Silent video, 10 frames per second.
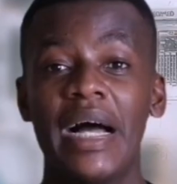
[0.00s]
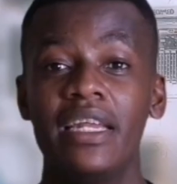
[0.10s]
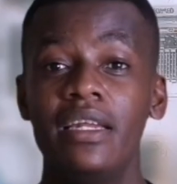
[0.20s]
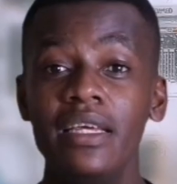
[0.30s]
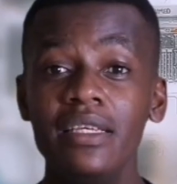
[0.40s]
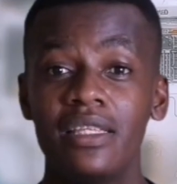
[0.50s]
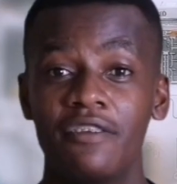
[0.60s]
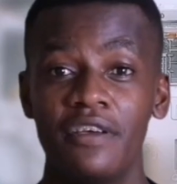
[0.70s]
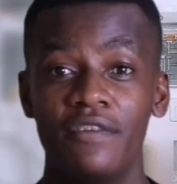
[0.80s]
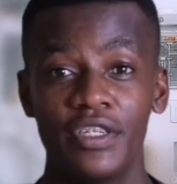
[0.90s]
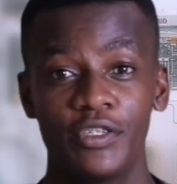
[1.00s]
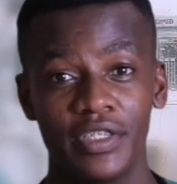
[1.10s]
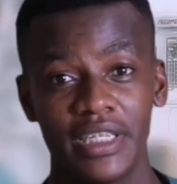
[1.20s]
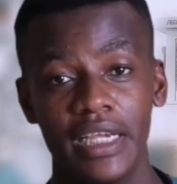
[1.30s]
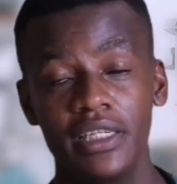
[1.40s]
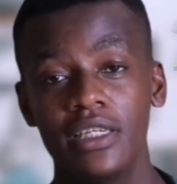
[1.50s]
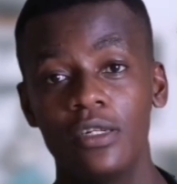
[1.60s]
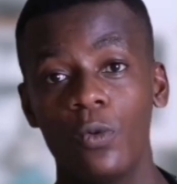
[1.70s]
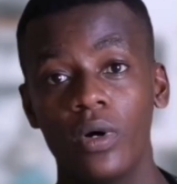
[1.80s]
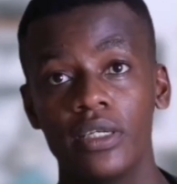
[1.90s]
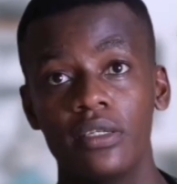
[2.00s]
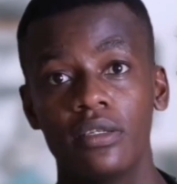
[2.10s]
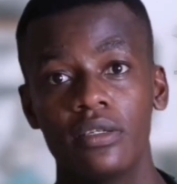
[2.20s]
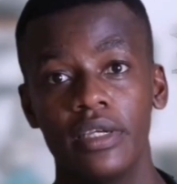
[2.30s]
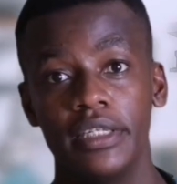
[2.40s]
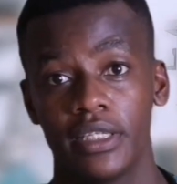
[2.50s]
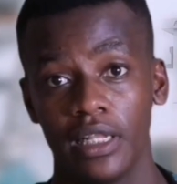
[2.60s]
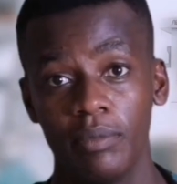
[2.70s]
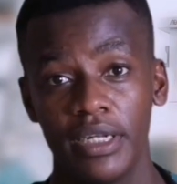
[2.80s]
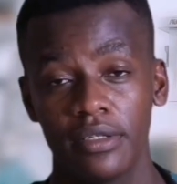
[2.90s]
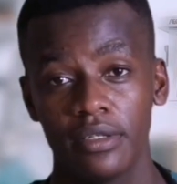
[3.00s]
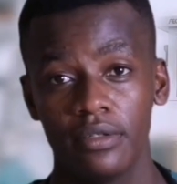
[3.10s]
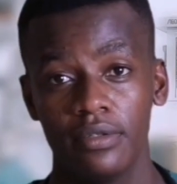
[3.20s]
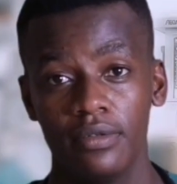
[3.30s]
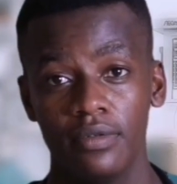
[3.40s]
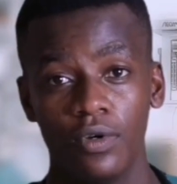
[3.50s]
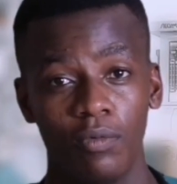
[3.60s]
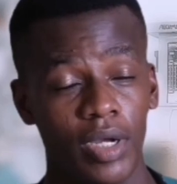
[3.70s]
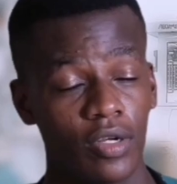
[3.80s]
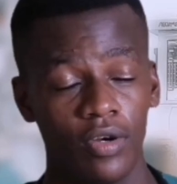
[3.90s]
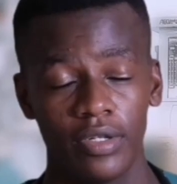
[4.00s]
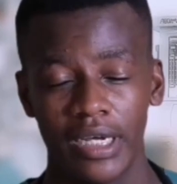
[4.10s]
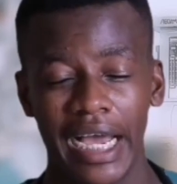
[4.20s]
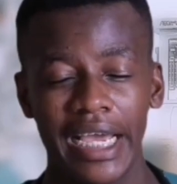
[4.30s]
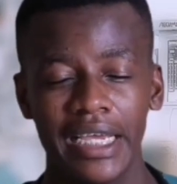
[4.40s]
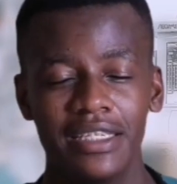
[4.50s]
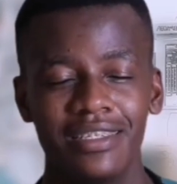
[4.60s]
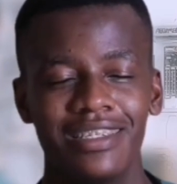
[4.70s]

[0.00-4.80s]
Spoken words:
My least favorite rotation was internal medicine. Oh my god,